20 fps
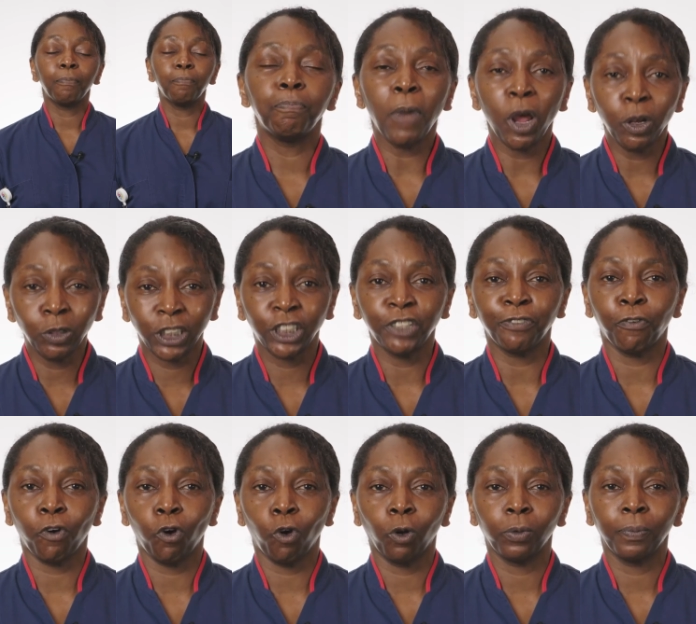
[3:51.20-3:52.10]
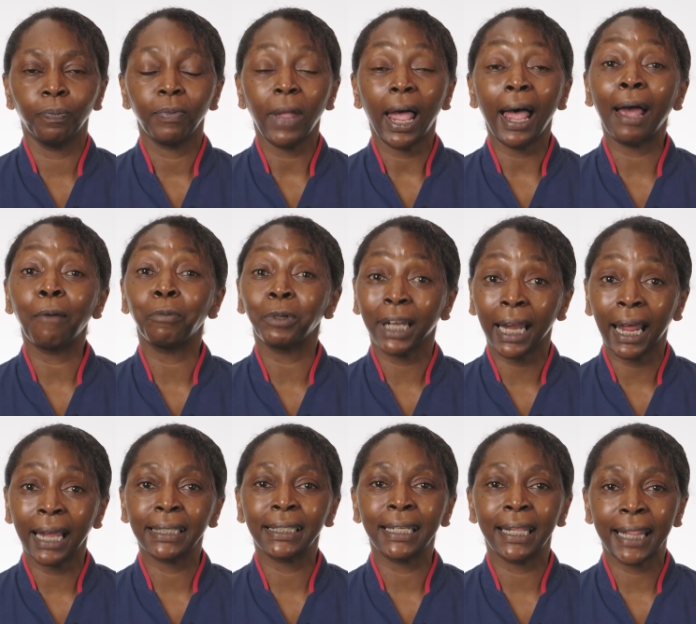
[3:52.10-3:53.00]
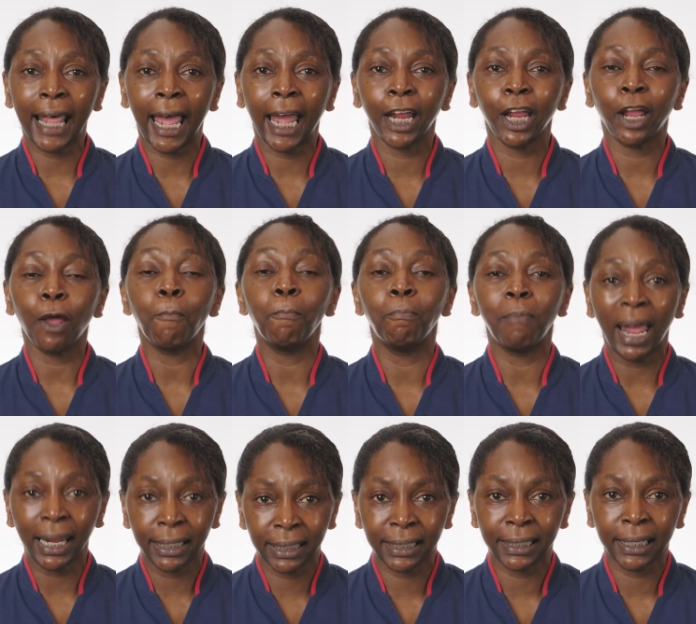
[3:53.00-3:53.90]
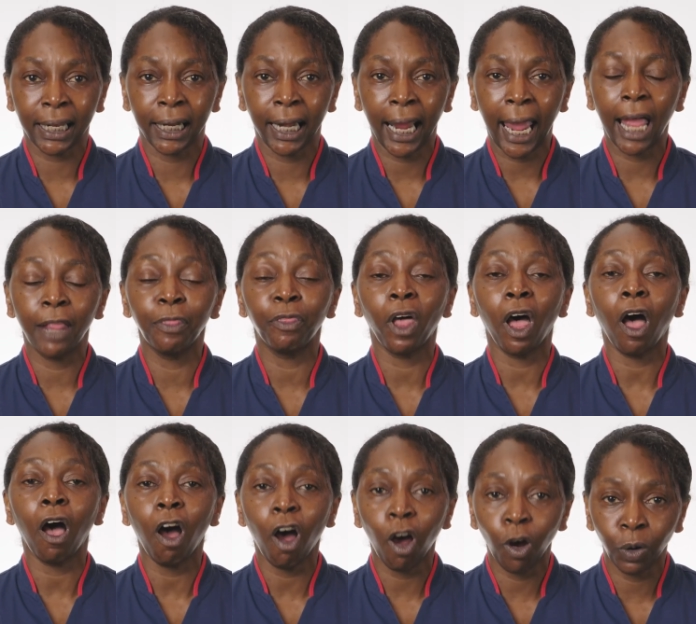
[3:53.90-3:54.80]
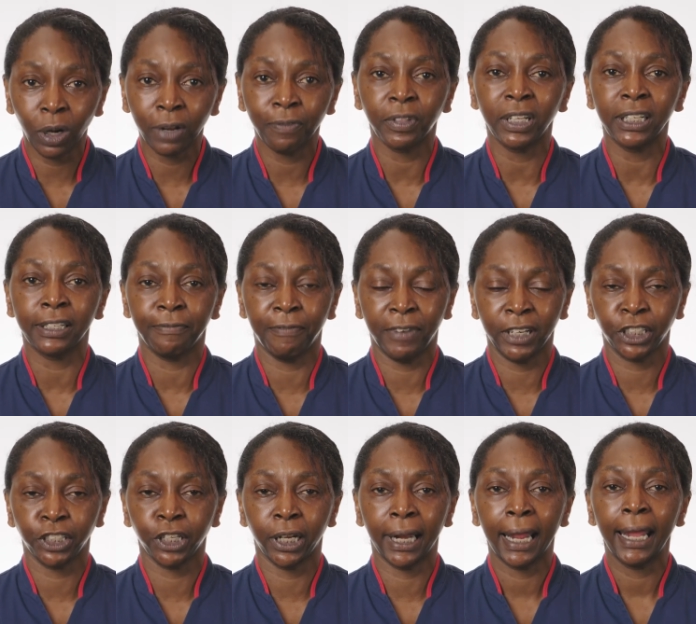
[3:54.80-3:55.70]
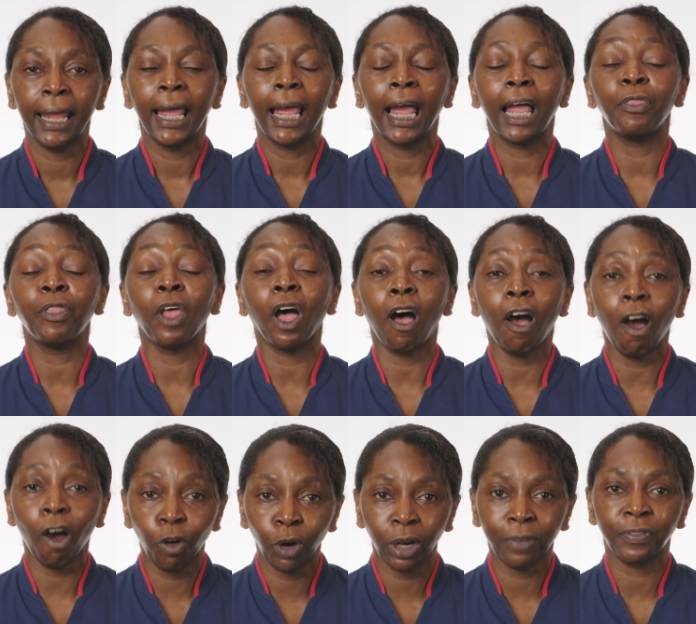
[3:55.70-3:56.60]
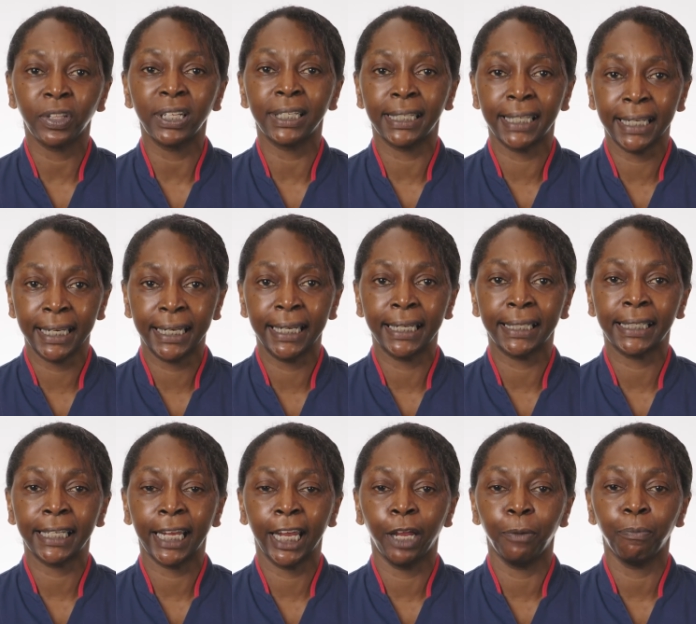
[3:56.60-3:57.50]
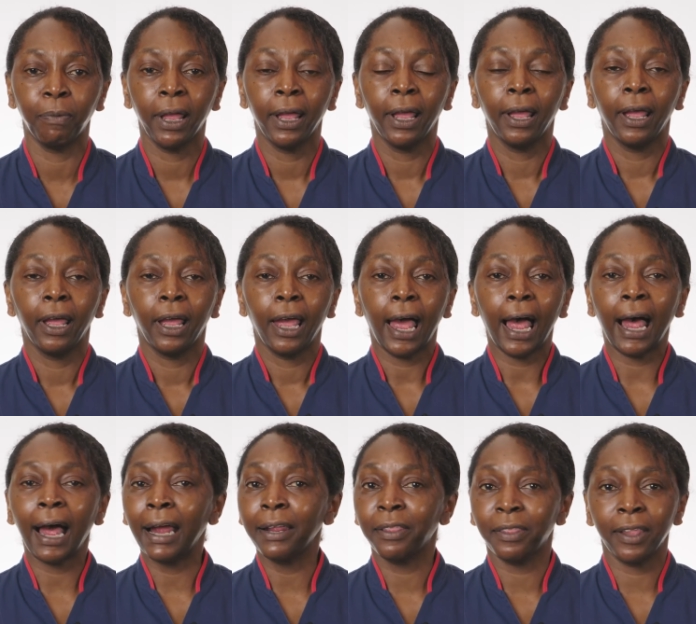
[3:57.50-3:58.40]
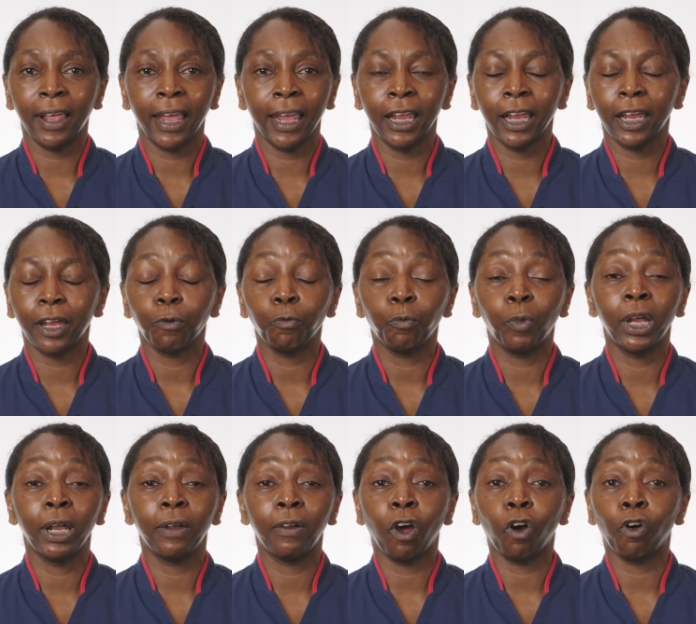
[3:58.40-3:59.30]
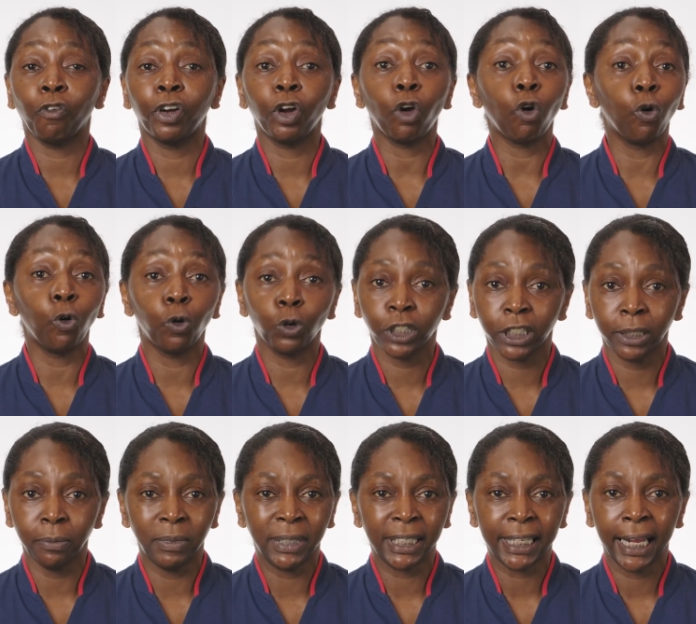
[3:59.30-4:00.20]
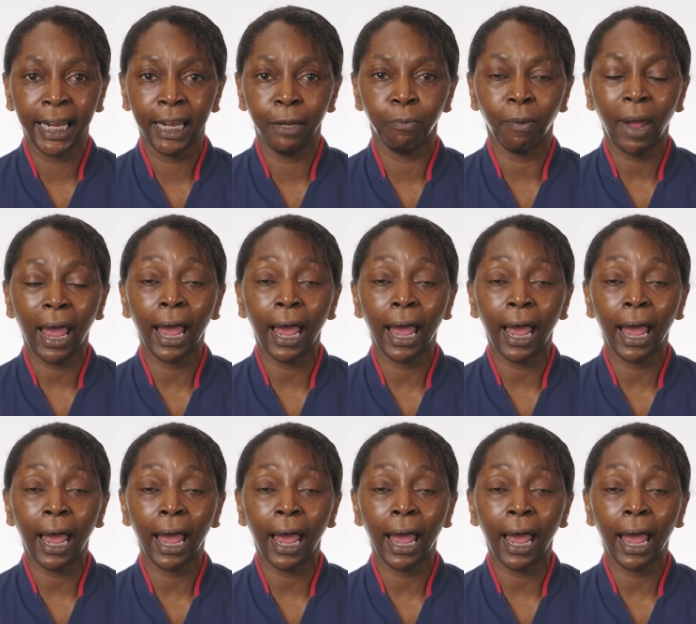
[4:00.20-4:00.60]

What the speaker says: most of all, I would like to thank medicine and the whole of the division and the whole of the senior team. I think we are an awesome team